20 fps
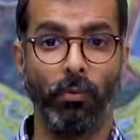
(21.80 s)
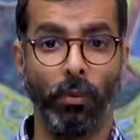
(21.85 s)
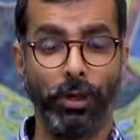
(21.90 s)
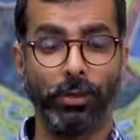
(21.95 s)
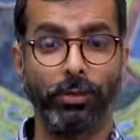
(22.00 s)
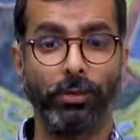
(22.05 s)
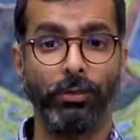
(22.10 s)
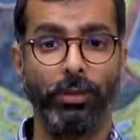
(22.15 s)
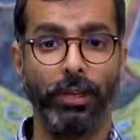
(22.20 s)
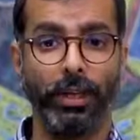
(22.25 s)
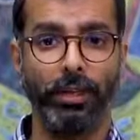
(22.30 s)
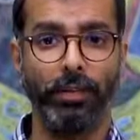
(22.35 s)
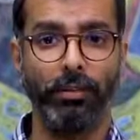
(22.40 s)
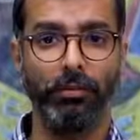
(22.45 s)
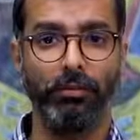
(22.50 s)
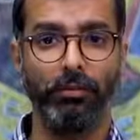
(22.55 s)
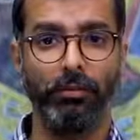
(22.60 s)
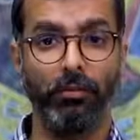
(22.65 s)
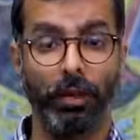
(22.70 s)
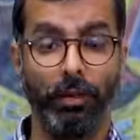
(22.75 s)
Why should you care?
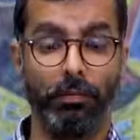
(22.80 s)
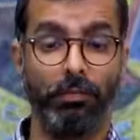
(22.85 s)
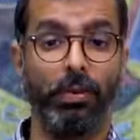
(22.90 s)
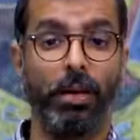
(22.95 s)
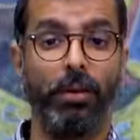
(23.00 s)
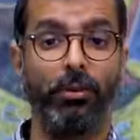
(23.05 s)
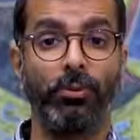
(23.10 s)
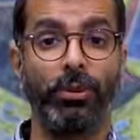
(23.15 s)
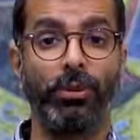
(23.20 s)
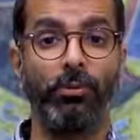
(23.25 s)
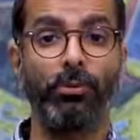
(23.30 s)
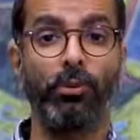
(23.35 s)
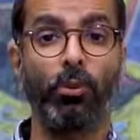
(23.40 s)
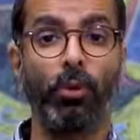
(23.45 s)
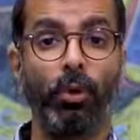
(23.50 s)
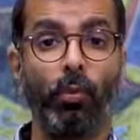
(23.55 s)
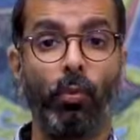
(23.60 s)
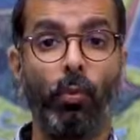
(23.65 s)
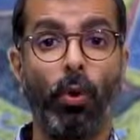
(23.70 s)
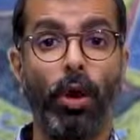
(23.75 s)
Well, Maruti
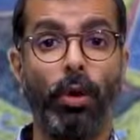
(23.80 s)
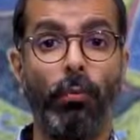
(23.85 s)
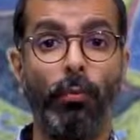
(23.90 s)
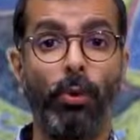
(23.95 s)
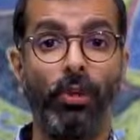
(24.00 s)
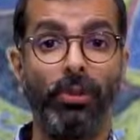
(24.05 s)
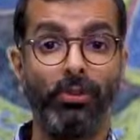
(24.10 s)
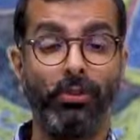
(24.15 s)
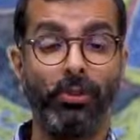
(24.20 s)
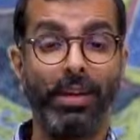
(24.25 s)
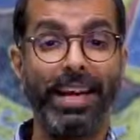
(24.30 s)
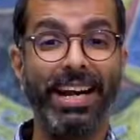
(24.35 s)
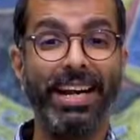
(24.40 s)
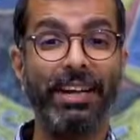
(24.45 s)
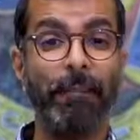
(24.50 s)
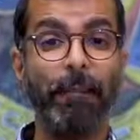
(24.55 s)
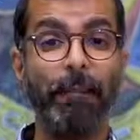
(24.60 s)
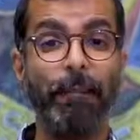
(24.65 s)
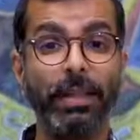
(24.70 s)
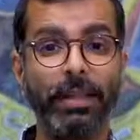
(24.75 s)
sold
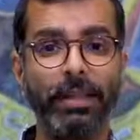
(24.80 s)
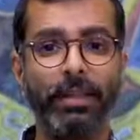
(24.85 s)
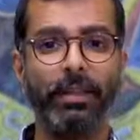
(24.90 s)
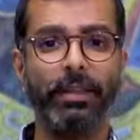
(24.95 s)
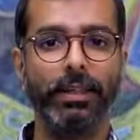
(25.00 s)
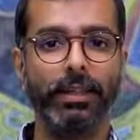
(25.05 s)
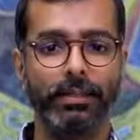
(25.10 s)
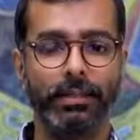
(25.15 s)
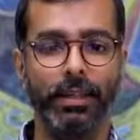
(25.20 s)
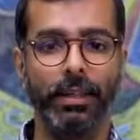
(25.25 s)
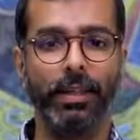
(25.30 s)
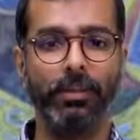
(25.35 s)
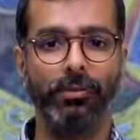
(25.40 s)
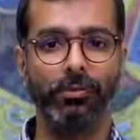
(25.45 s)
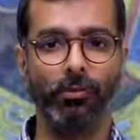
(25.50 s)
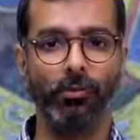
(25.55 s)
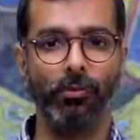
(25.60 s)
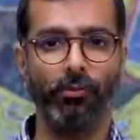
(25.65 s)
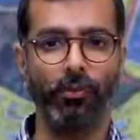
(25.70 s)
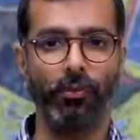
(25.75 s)
1.38 million Dzires so